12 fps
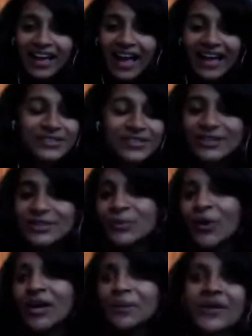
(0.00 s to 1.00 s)
as soon as you
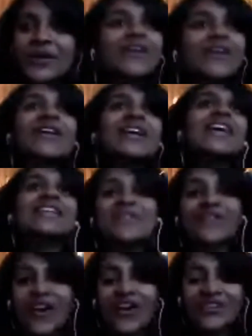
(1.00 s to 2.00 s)
woke up, you're like, okay, let's
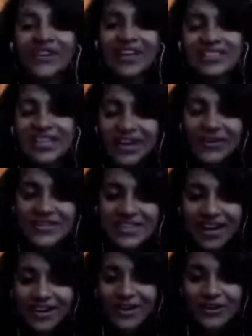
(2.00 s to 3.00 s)
vlog today. Is that how it
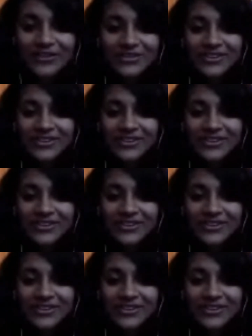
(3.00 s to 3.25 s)
started off?